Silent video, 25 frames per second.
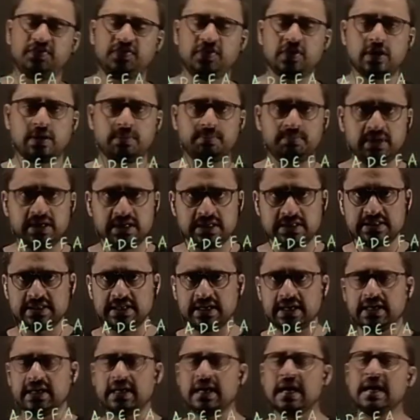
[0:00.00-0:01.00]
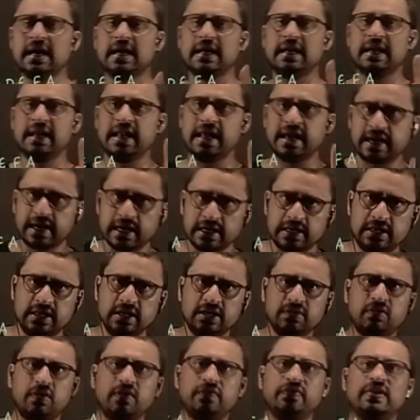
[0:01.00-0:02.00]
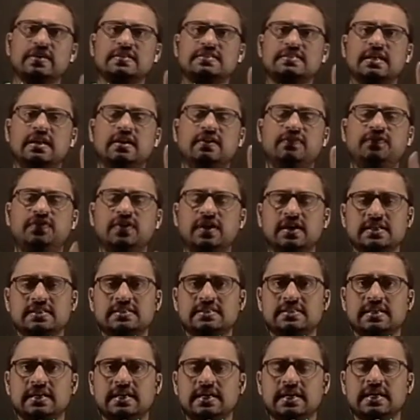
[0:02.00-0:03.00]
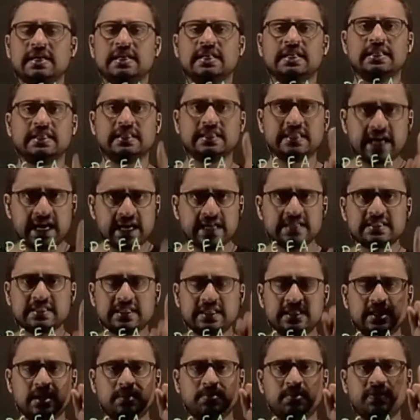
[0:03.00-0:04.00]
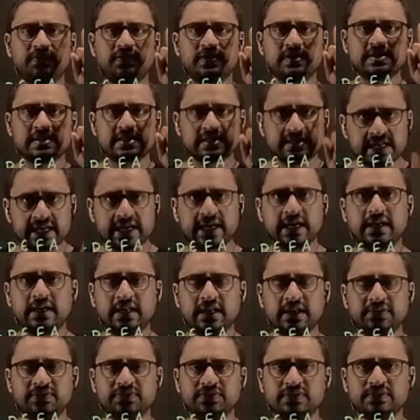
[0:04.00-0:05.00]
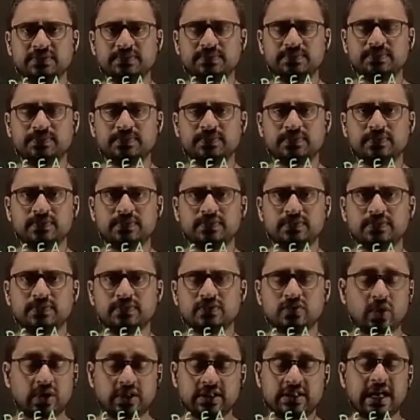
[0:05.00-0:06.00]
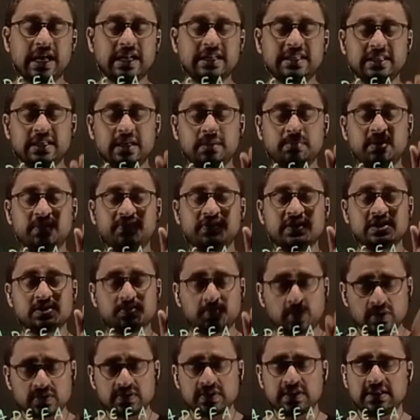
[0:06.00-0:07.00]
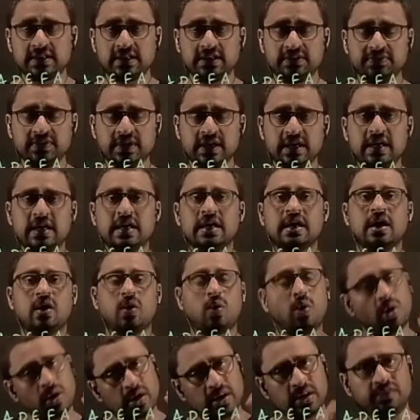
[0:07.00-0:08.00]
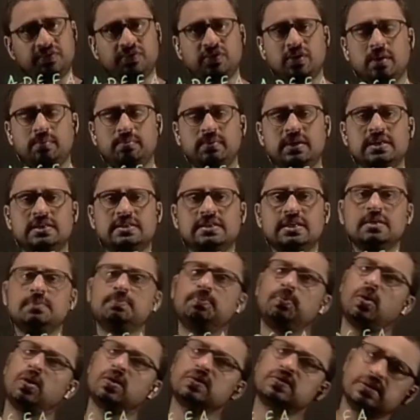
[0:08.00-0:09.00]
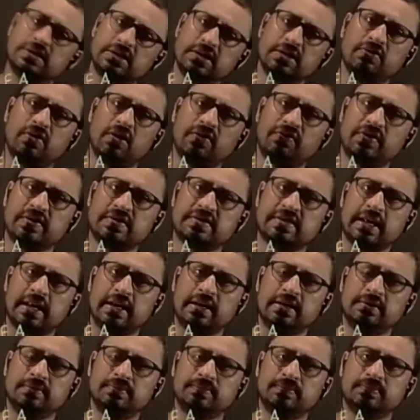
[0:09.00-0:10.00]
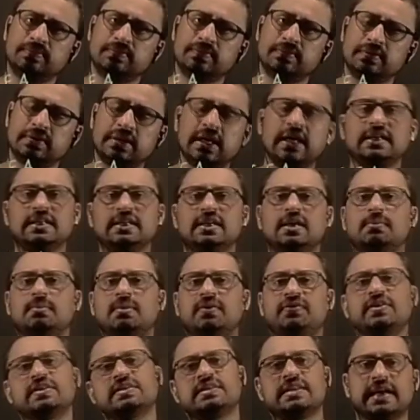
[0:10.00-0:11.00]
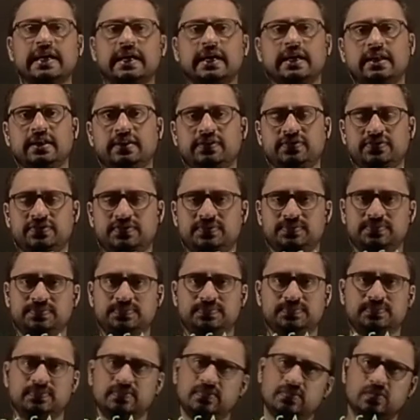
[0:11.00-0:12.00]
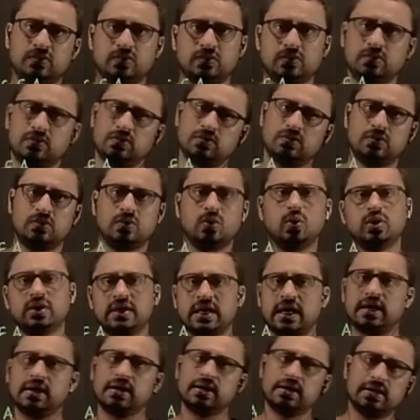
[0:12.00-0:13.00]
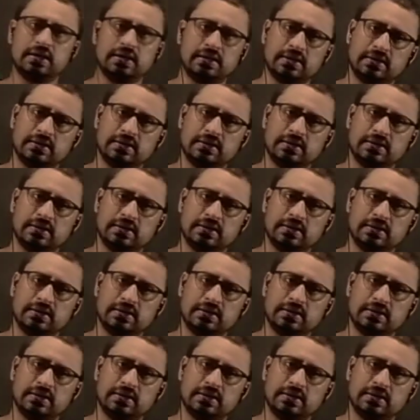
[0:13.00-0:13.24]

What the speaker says: If you are meeting negative of the cell first, that EMF is negative. Sorry, that EMF is positive. Or if you are meeting positive of the cell, that EMF is negative. Ulta.